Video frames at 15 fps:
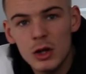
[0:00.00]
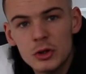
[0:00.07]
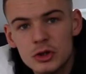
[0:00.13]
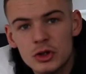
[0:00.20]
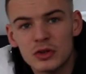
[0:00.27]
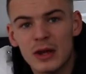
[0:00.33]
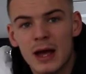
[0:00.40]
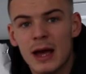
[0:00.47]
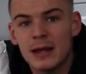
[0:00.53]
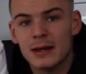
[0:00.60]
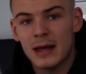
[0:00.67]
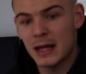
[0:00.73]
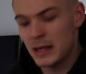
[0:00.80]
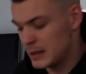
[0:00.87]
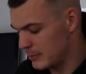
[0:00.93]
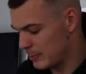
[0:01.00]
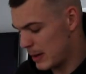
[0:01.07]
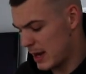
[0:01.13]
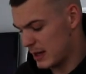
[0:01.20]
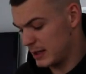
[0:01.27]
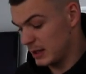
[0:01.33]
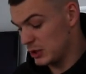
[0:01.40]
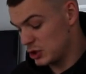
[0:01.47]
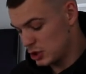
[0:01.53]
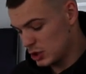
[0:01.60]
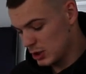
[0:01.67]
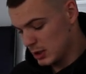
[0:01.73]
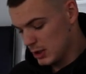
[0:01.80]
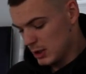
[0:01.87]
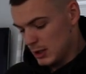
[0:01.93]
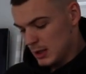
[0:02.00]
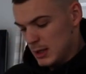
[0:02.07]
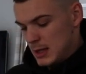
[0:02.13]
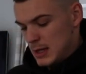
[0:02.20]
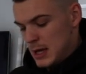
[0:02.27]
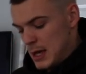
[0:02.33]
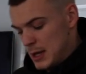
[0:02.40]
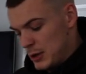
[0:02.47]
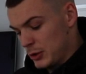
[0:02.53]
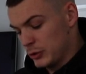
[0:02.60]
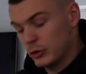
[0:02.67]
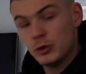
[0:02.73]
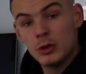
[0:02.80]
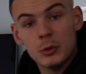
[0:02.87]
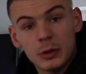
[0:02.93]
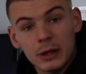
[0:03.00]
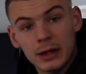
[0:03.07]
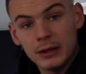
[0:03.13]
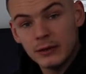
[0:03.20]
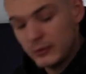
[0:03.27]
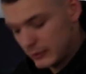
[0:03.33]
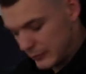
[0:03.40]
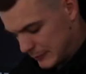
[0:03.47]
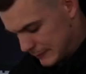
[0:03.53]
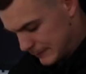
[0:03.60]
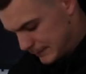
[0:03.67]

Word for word: I just had a package, and I do know what it is.